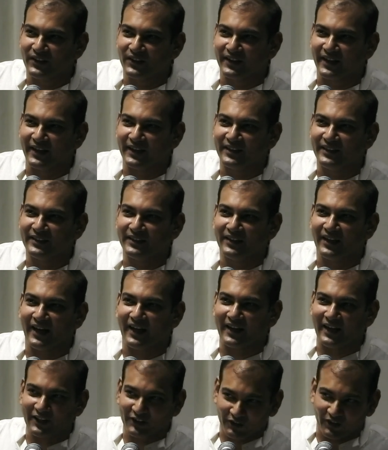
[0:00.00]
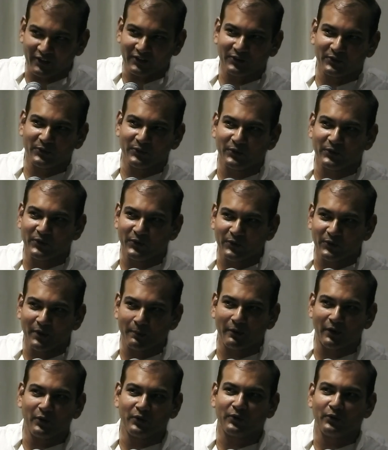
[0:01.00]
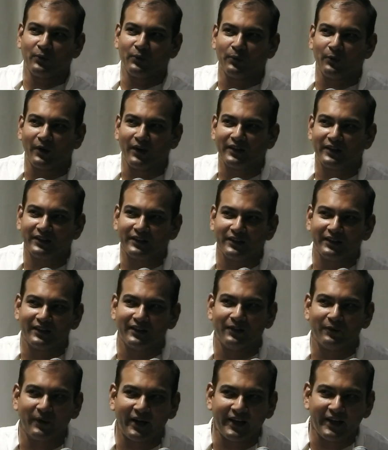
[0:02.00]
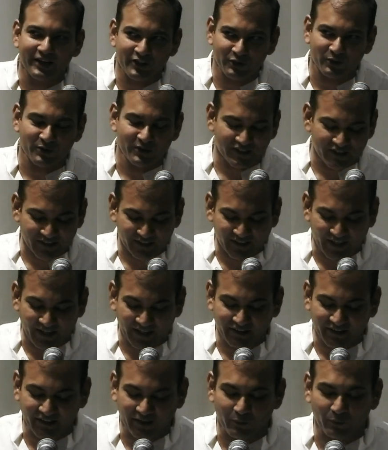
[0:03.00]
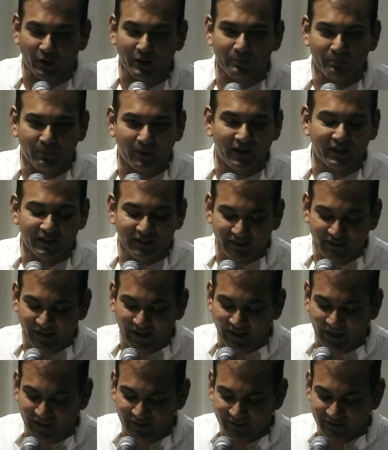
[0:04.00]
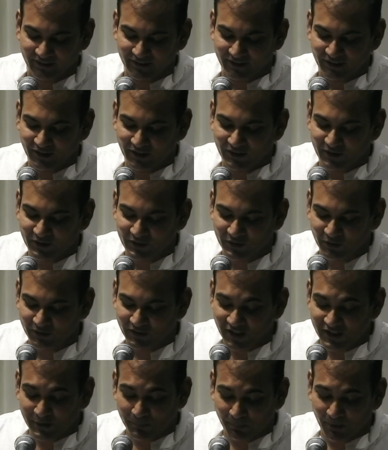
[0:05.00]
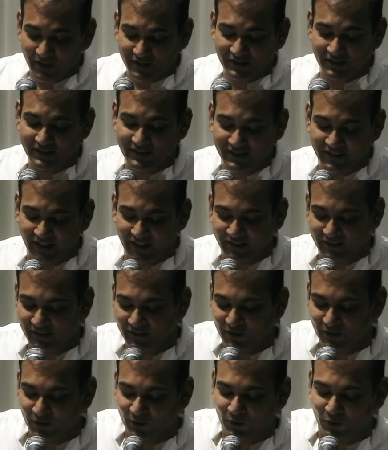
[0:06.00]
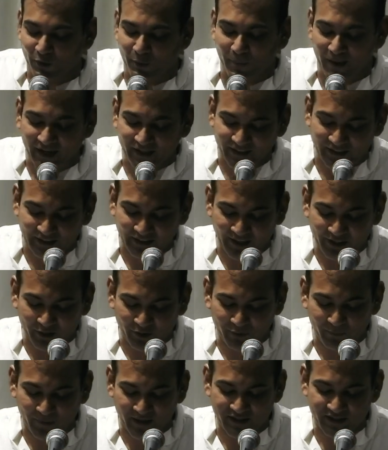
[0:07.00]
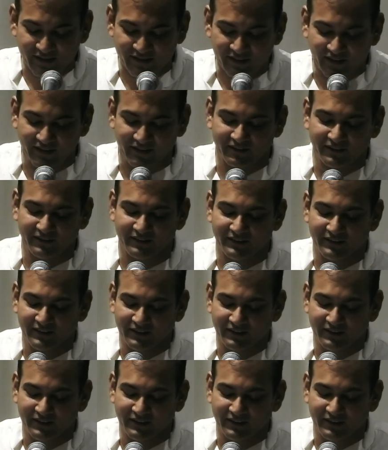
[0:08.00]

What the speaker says: Okay, and I'll talk to you about why I chose this character and what burden they had. So this person said, "Go back and lie down, my son.